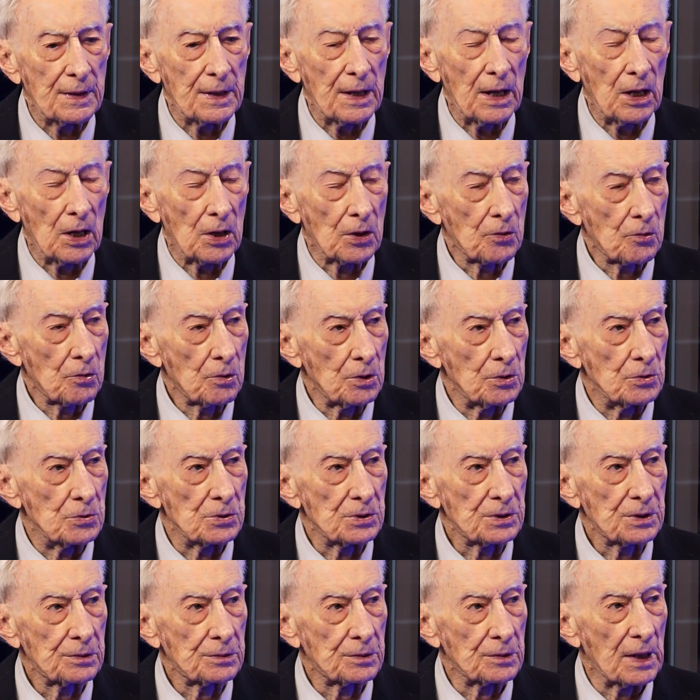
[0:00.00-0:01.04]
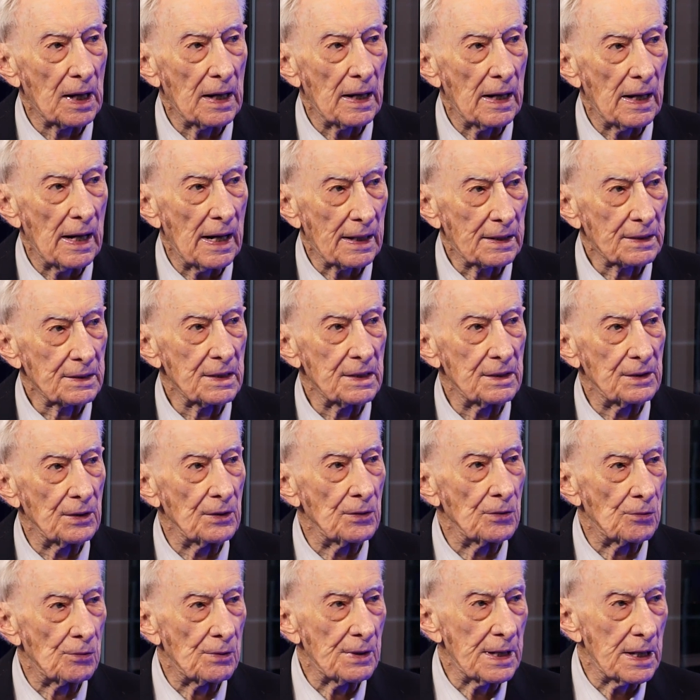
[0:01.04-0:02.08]
air crews acted
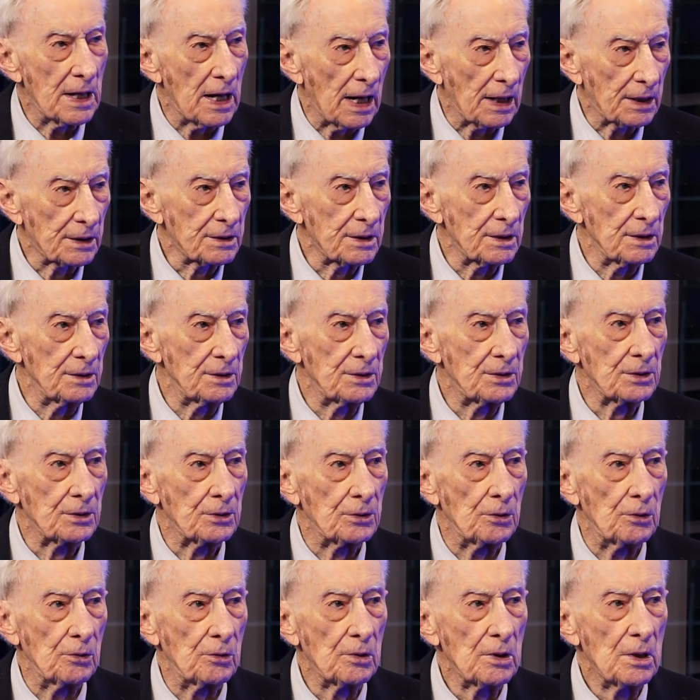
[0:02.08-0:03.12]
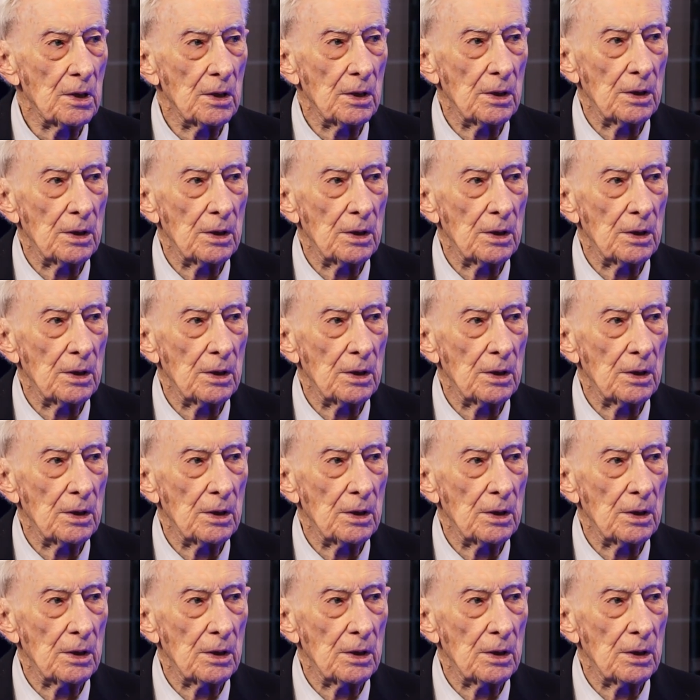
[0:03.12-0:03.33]
and reacted to